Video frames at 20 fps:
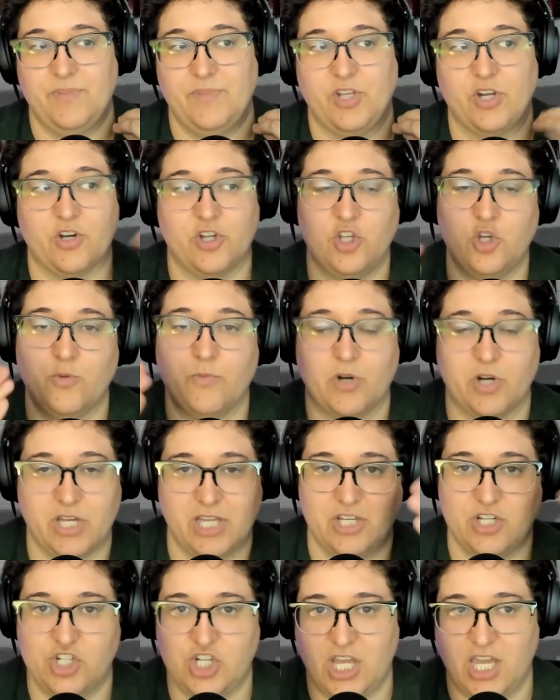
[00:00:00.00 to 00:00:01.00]
your humor
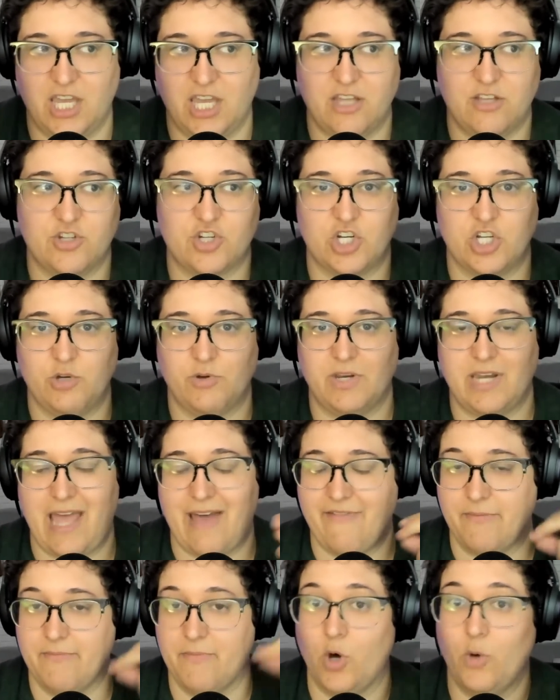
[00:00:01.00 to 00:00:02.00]
can change or you can
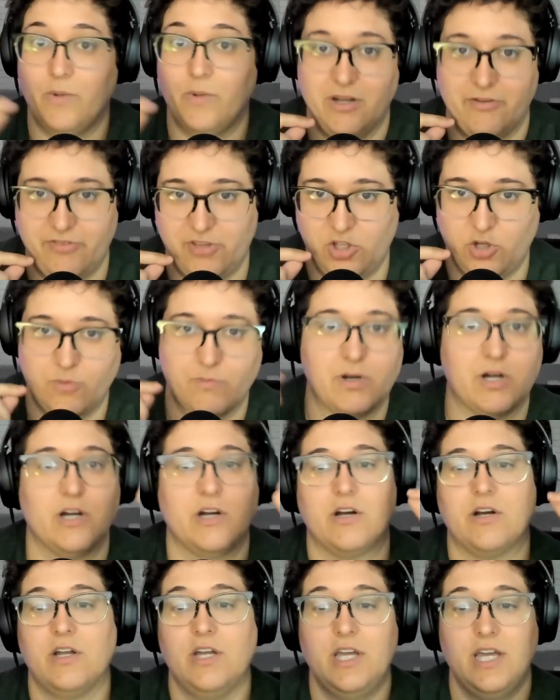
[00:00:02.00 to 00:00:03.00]
have a moment of
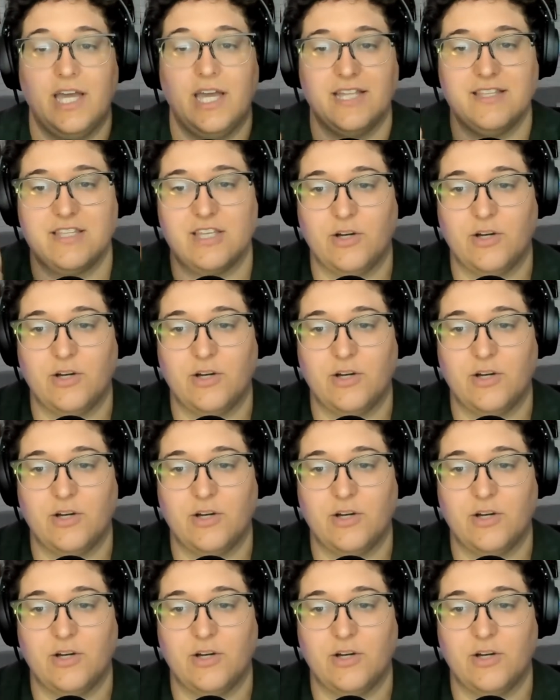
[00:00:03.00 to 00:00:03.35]
humor and